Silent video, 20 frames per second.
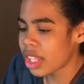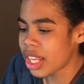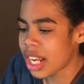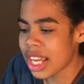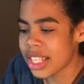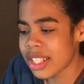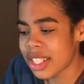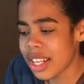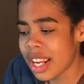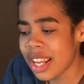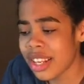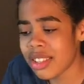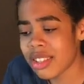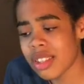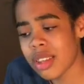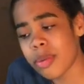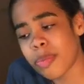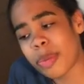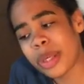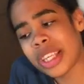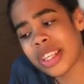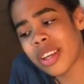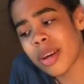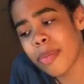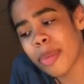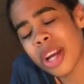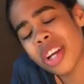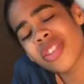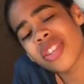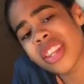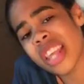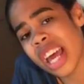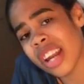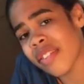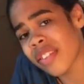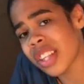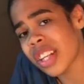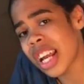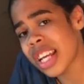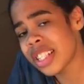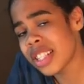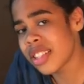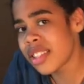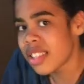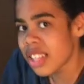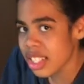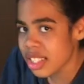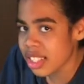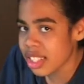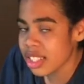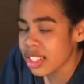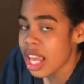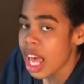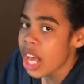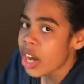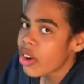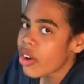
the 1980s can be compared to that of the 1960s.